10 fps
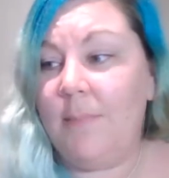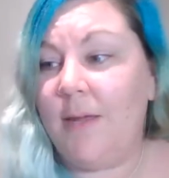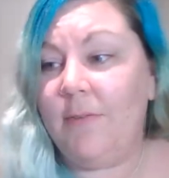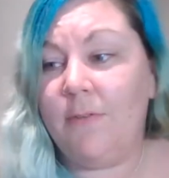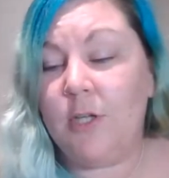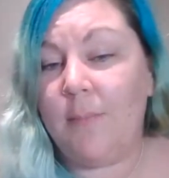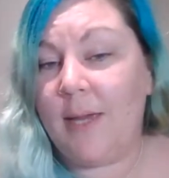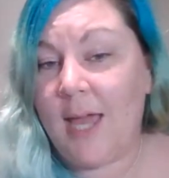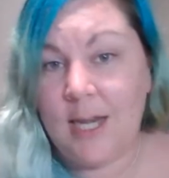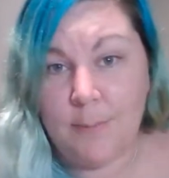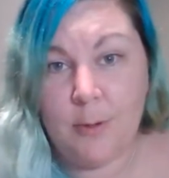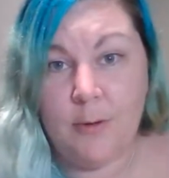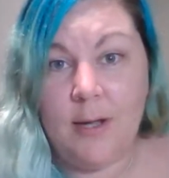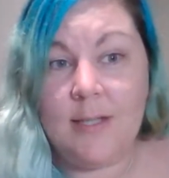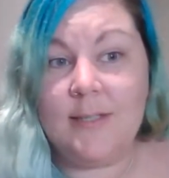Even if you don't make any
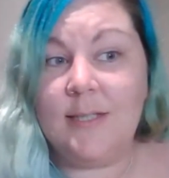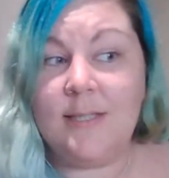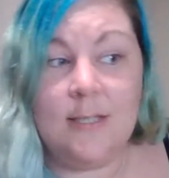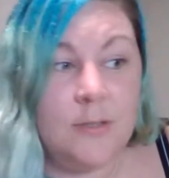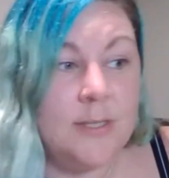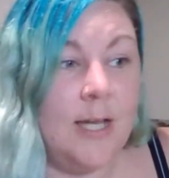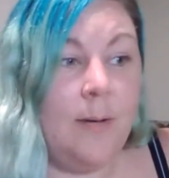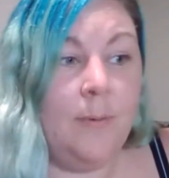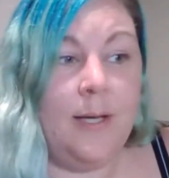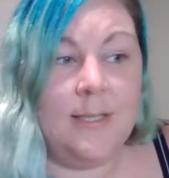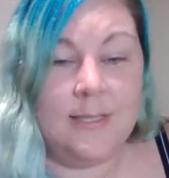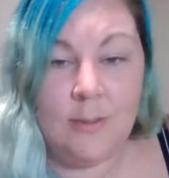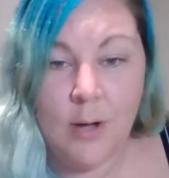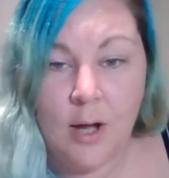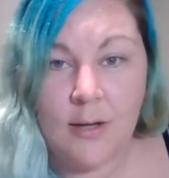progress, still celebrate,
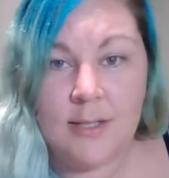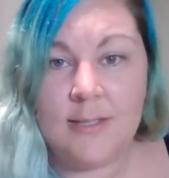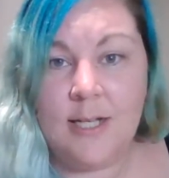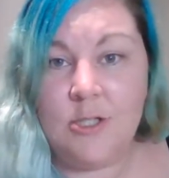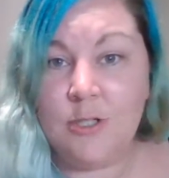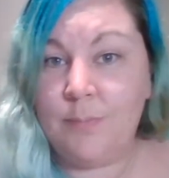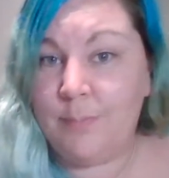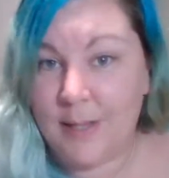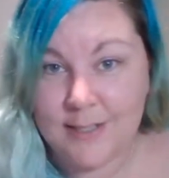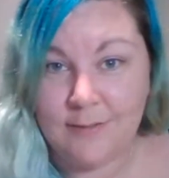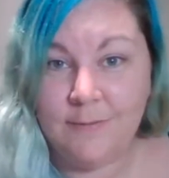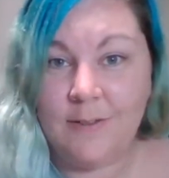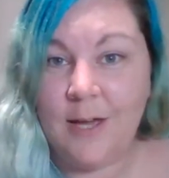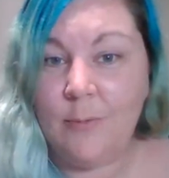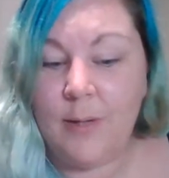still harness in, just bed in for
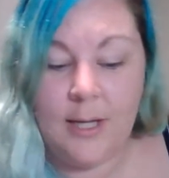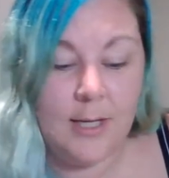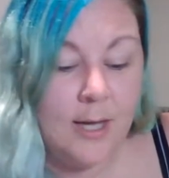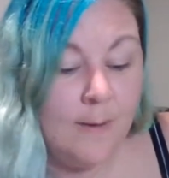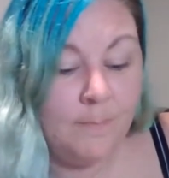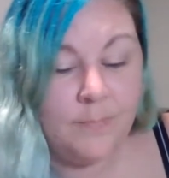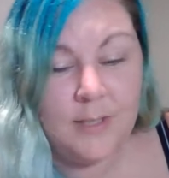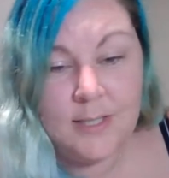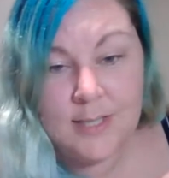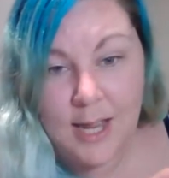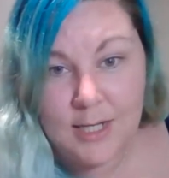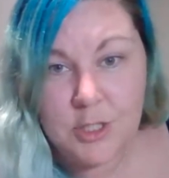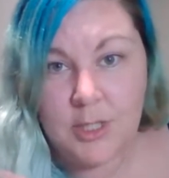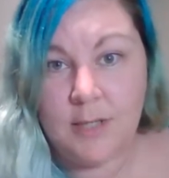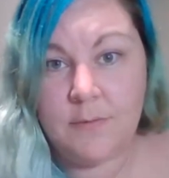that week. This
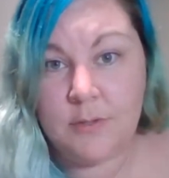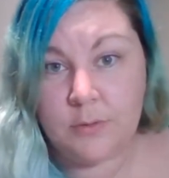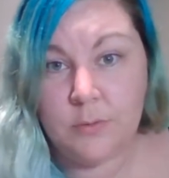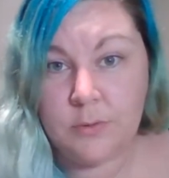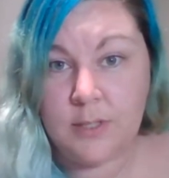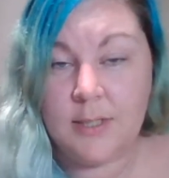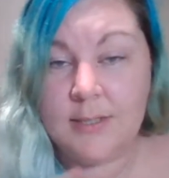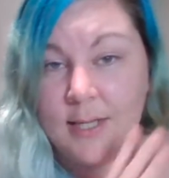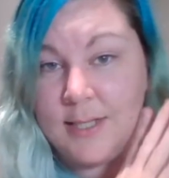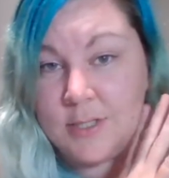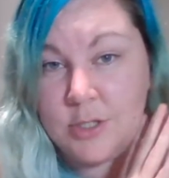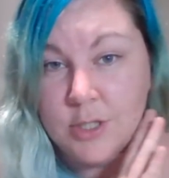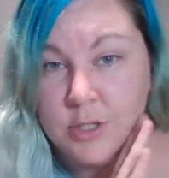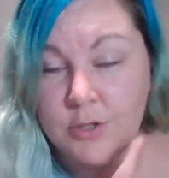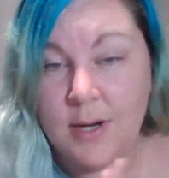energy of stalledness is
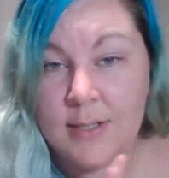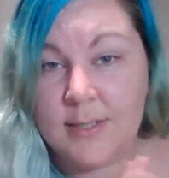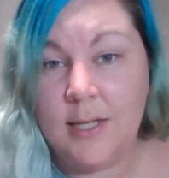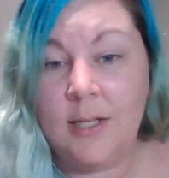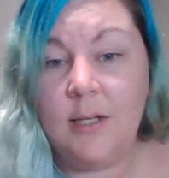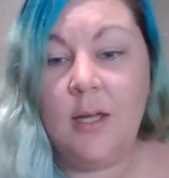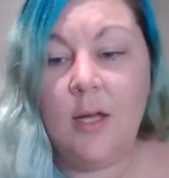just transient.